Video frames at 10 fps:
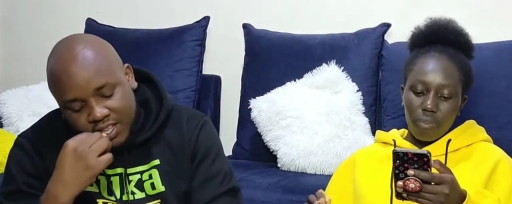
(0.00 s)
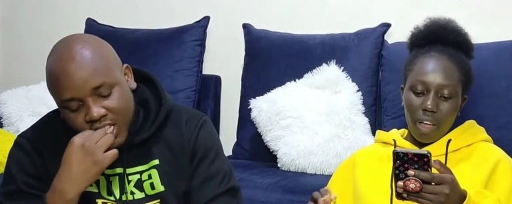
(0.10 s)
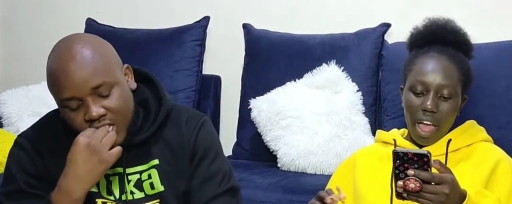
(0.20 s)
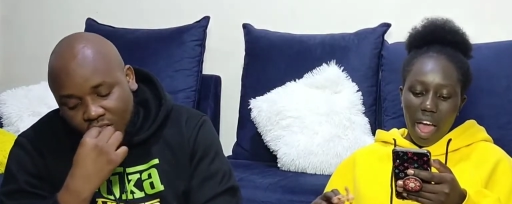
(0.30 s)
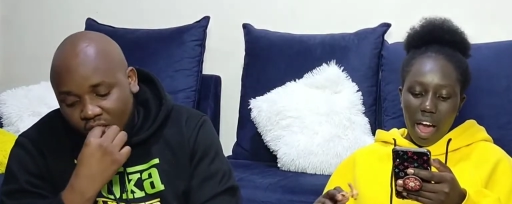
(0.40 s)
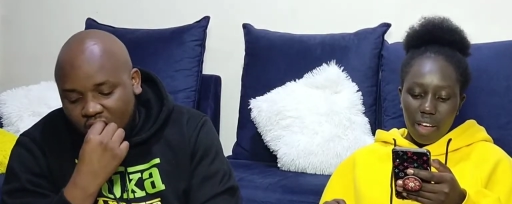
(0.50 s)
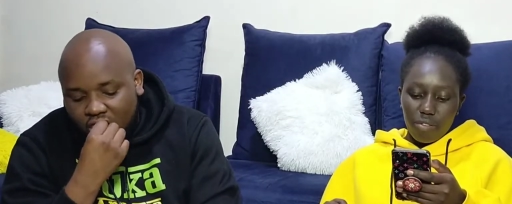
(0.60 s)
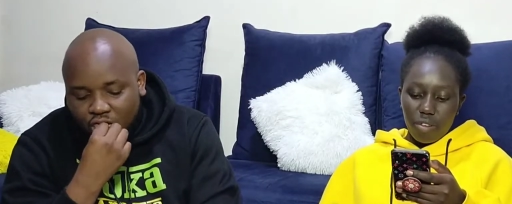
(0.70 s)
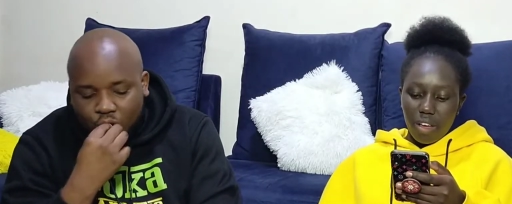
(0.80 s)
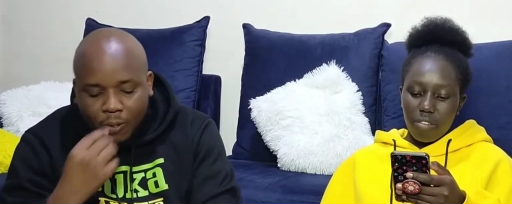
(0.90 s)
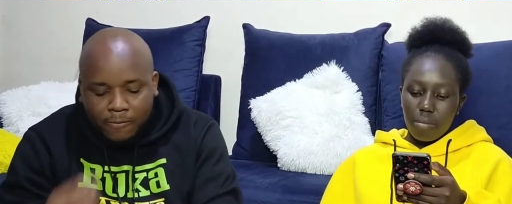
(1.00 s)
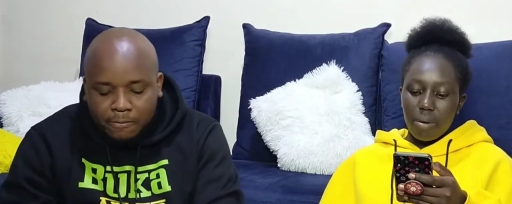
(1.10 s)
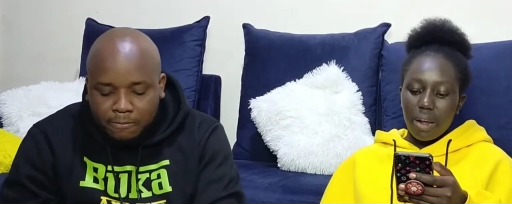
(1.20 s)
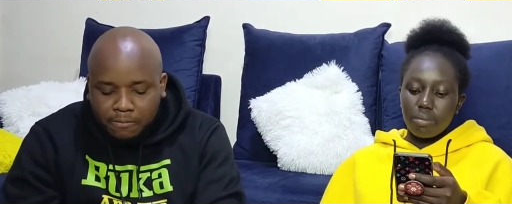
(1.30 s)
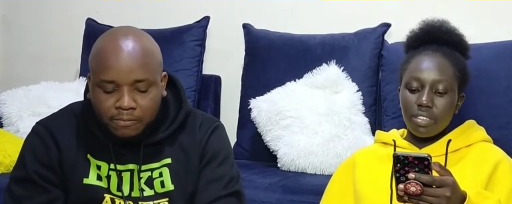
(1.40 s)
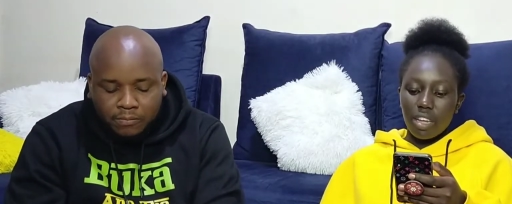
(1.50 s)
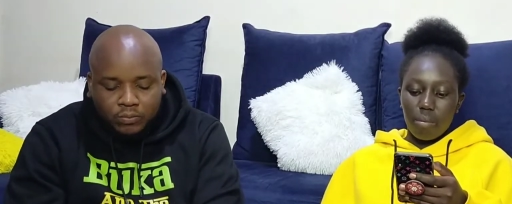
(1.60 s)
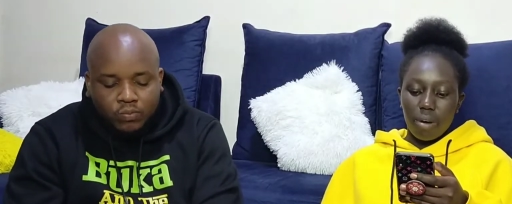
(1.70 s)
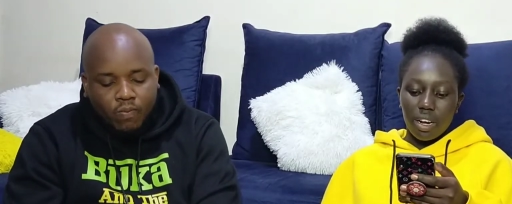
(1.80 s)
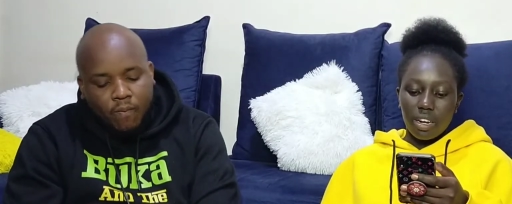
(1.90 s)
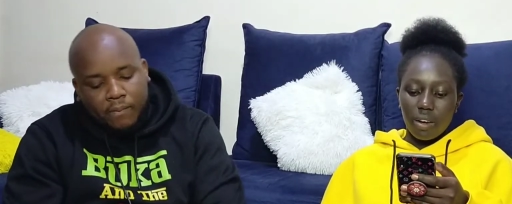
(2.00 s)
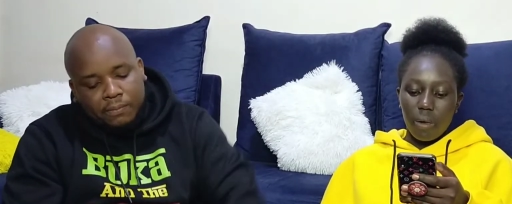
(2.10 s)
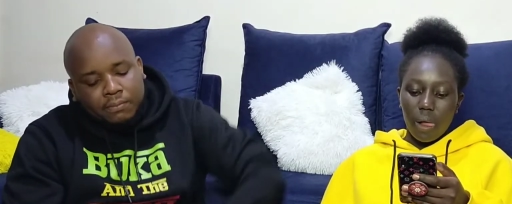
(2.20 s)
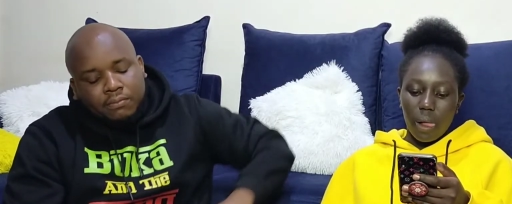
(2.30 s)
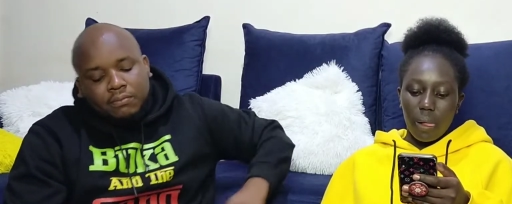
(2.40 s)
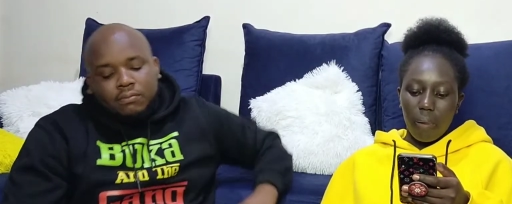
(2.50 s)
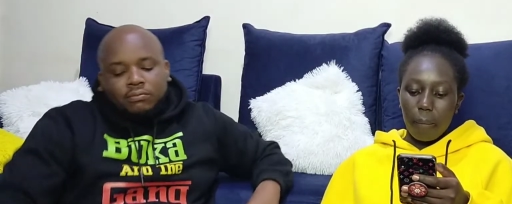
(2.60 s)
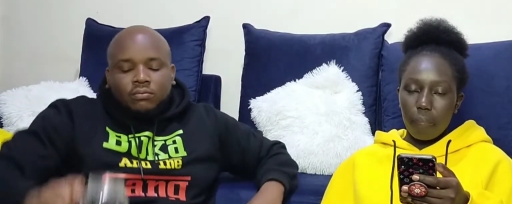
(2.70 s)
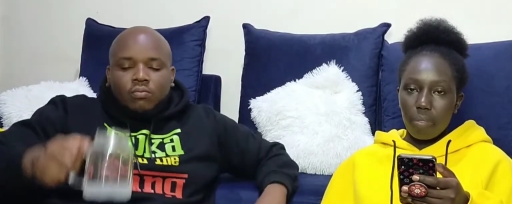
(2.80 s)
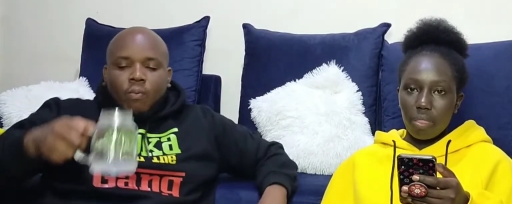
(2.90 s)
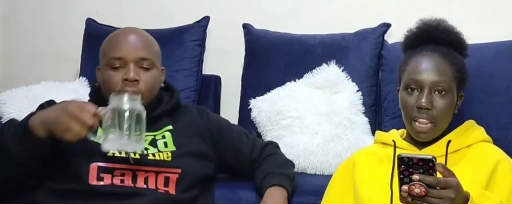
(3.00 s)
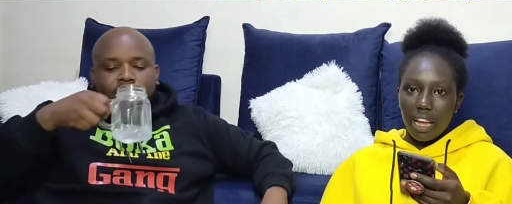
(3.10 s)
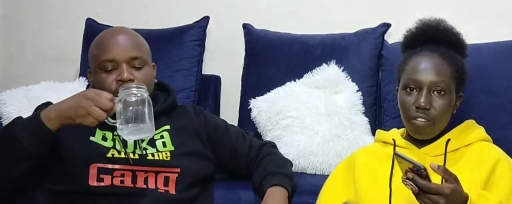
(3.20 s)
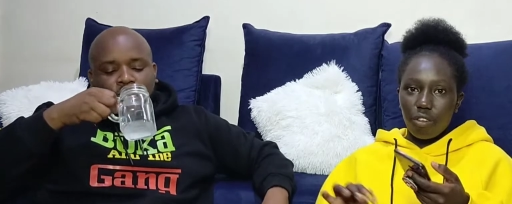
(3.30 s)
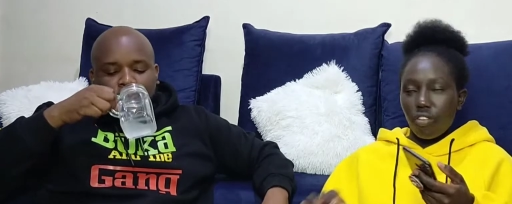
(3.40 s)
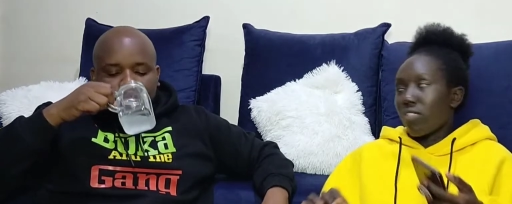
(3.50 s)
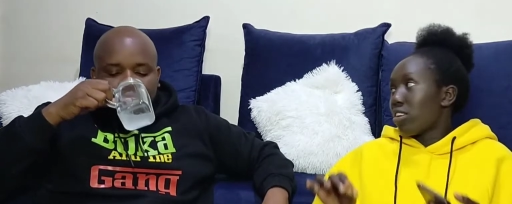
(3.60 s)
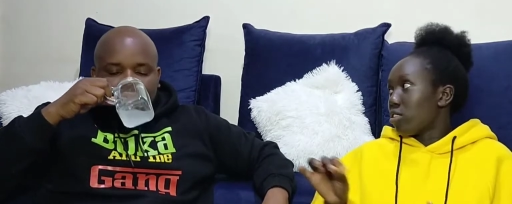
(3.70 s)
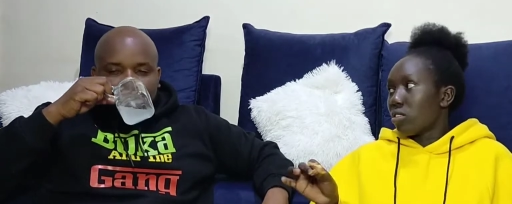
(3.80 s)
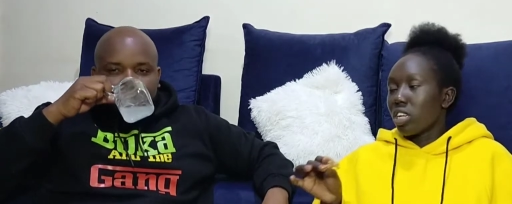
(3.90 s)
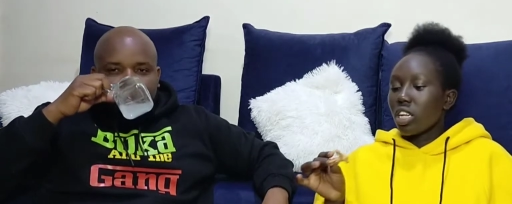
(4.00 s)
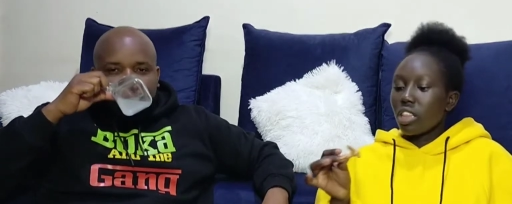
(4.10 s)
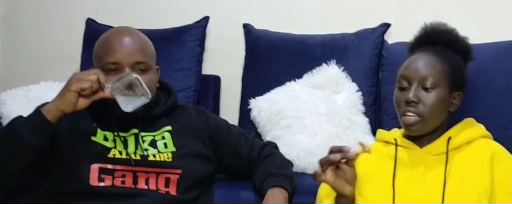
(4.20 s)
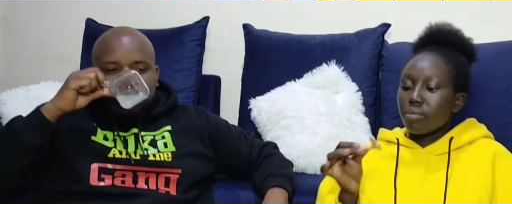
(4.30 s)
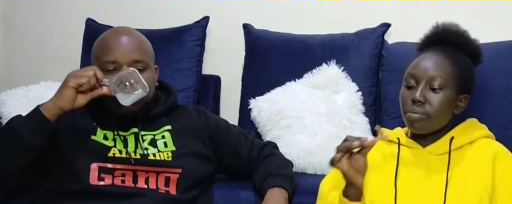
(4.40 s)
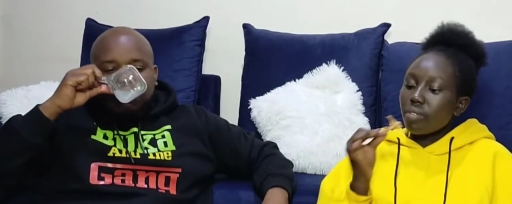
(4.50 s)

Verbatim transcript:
Speaker 1: Mm. Have you ever bribed someone like for favors or anything?